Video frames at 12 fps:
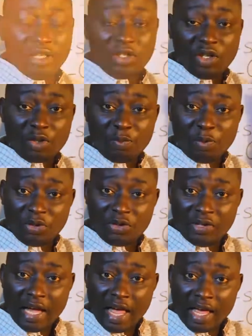just put
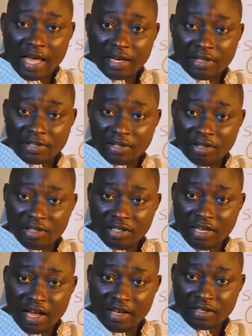their heads on the
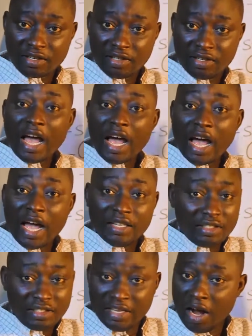desk and they are